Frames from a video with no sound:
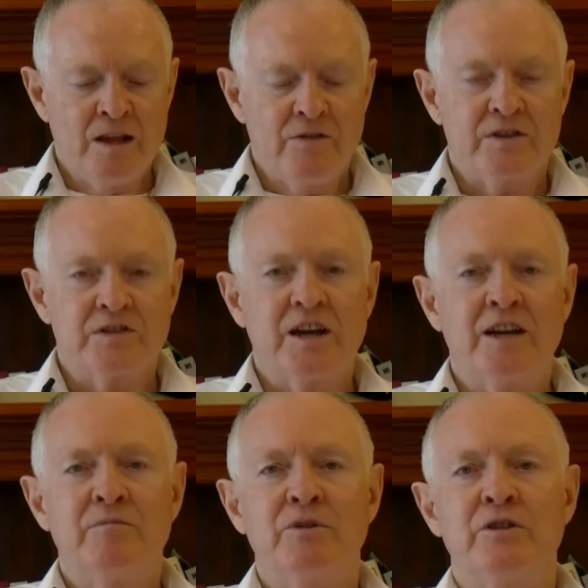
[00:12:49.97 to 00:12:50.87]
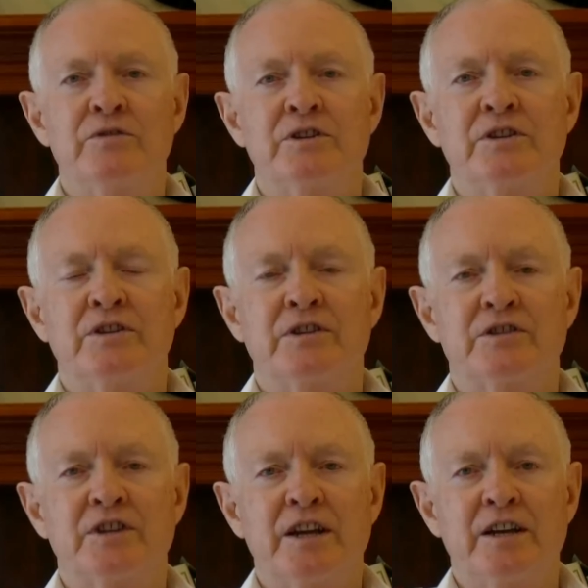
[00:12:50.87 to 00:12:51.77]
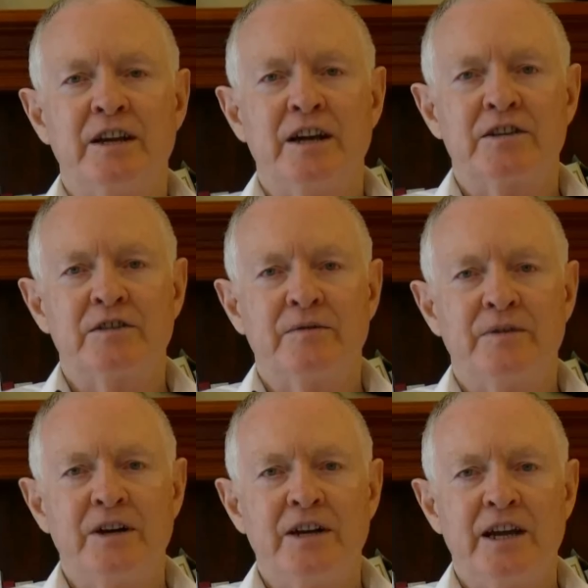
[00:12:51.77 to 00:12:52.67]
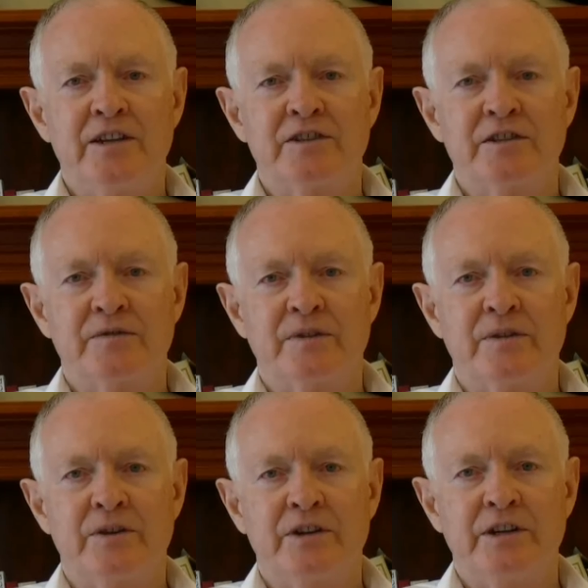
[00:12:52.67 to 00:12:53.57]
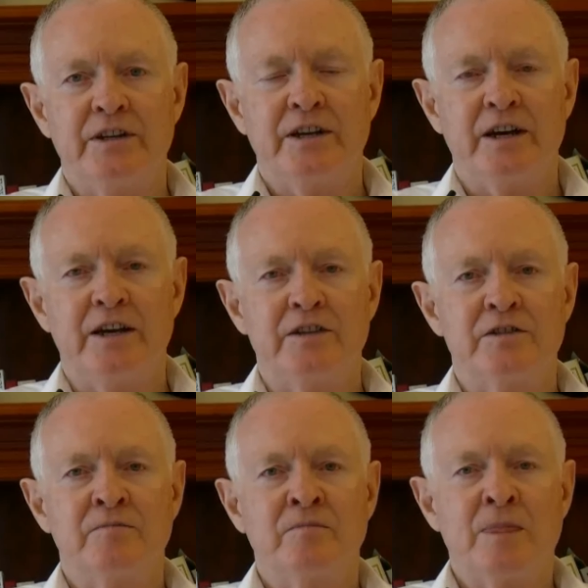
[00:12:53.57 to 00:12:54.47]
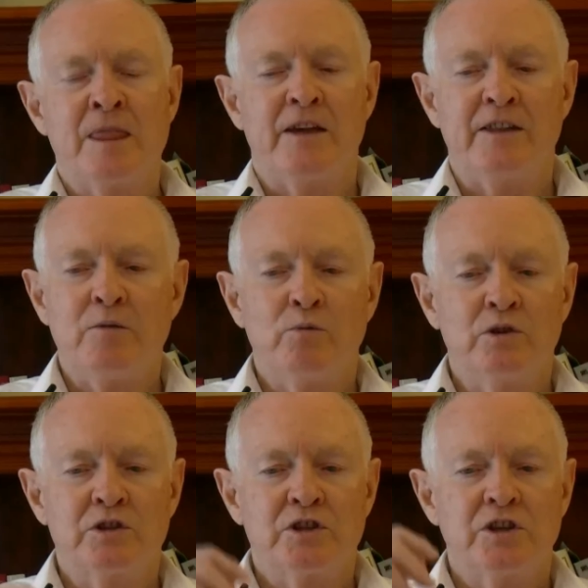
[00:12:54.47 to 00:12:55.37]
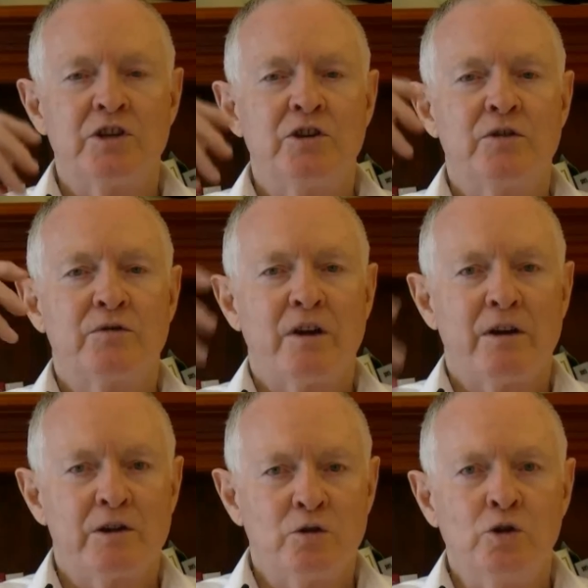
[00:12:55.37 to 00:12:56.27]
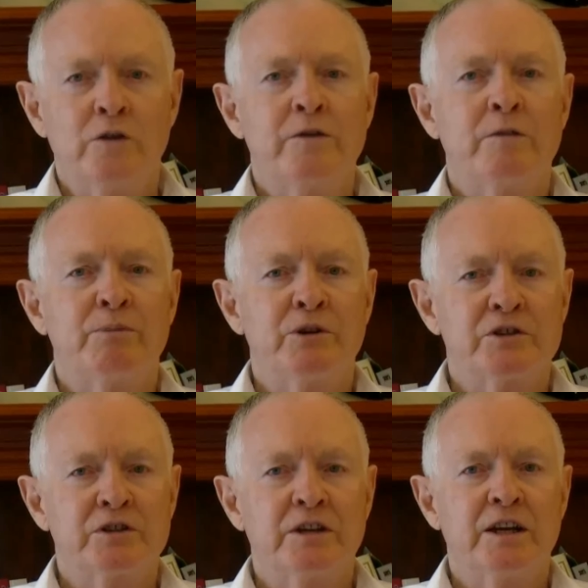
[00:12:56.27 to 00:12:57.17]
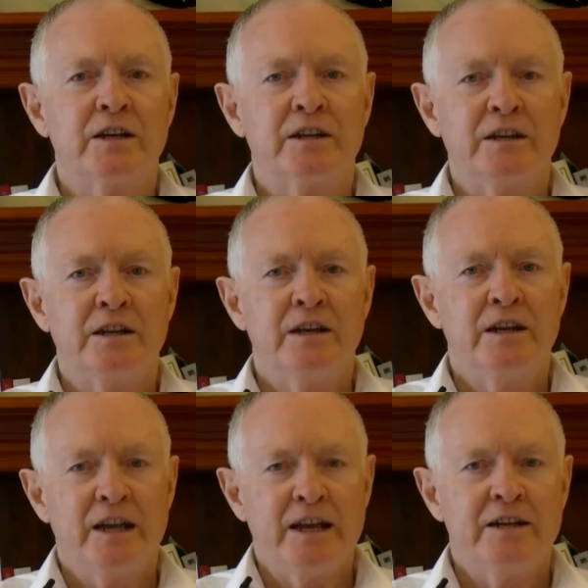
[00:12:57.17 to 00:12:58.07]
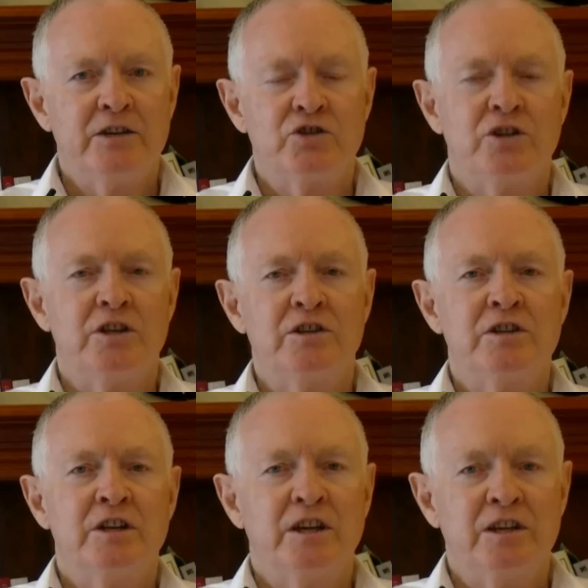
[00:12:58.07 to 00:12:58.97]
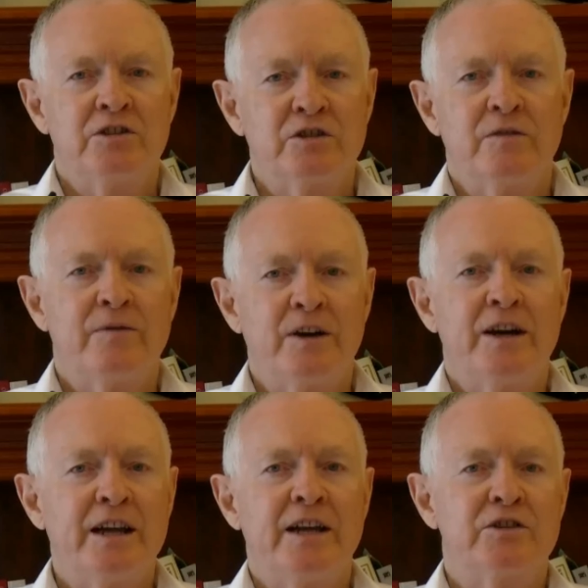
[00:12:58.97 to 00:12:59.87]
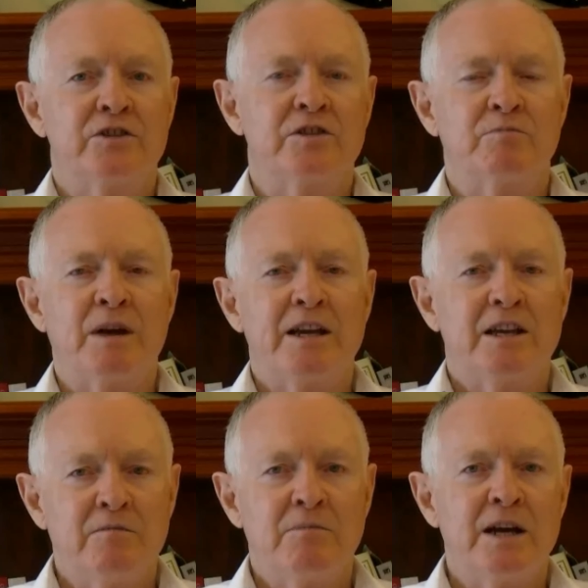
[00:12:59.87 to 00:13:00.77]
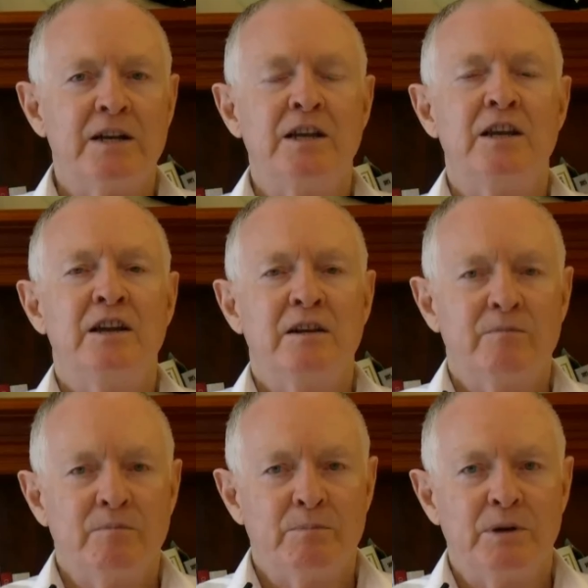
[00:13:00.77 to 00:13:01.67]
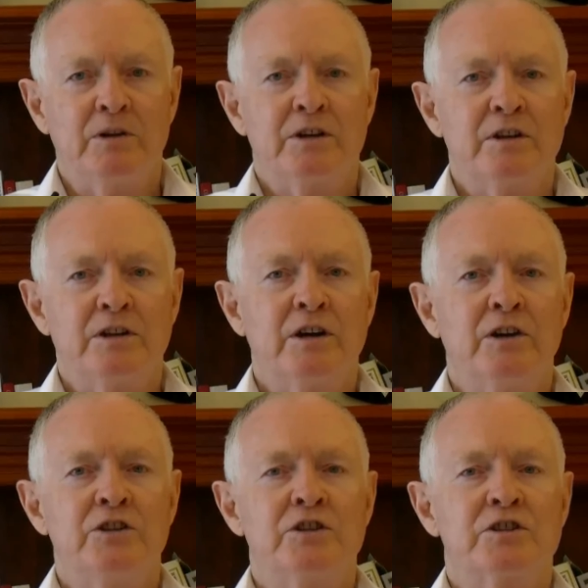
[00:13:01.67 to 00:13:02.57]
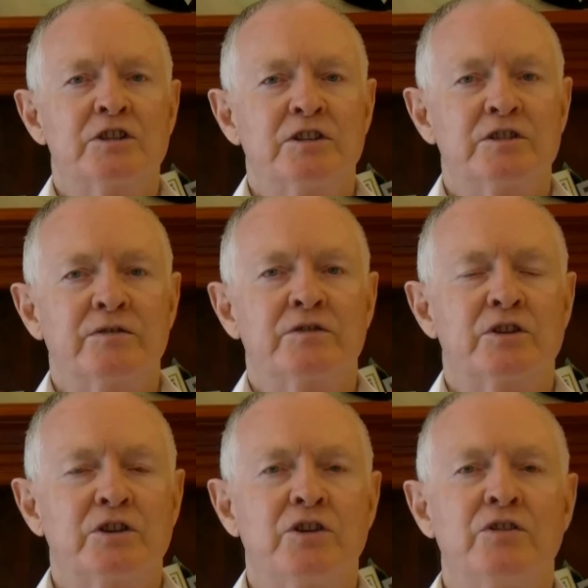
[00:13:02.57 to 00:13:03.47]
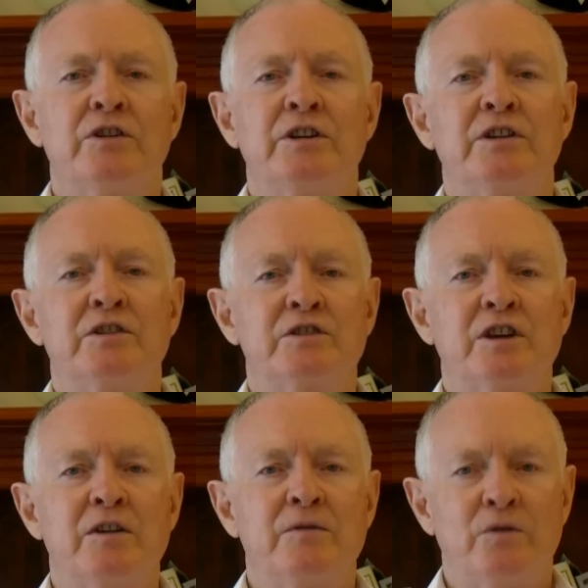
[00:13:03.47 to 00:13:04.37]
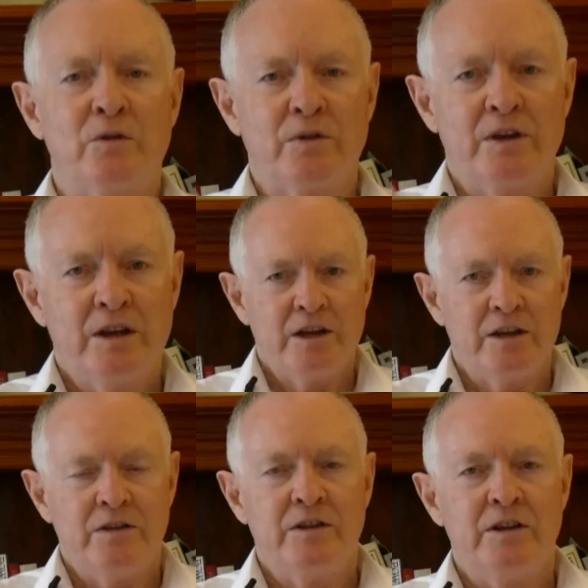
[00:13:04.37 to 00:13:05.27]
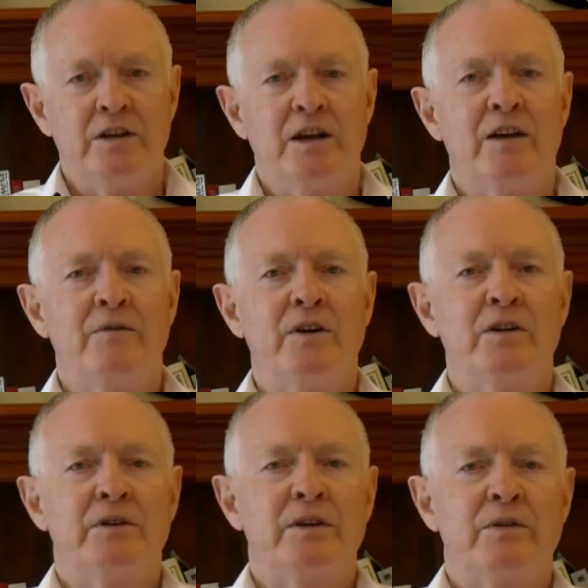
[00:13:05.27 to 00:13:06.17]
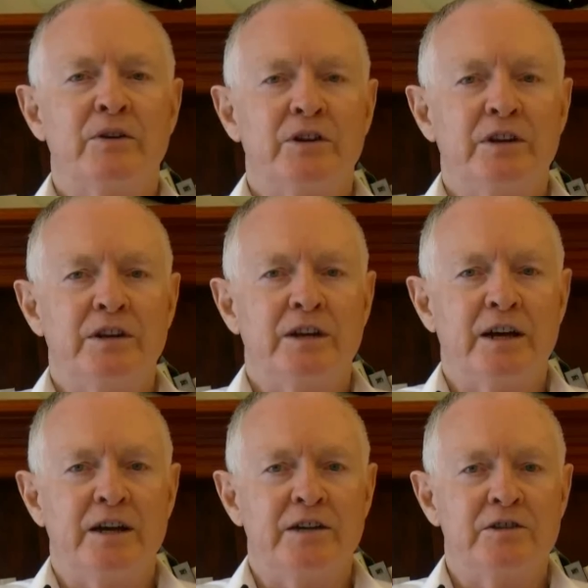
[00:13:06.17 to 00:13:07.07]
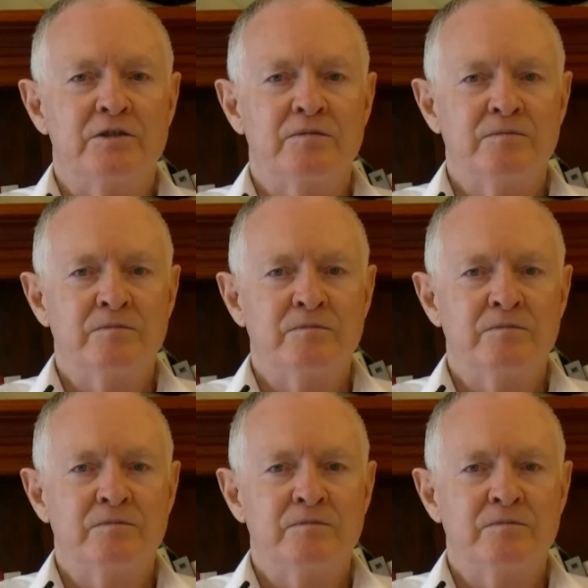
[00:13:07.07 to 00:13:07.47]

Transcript: the Sun moves into the 2nd house of finances for 30 days, and that will see you throwing all of your personality energies into finances, making money, building on your sense of security and so forth in the following 30 days.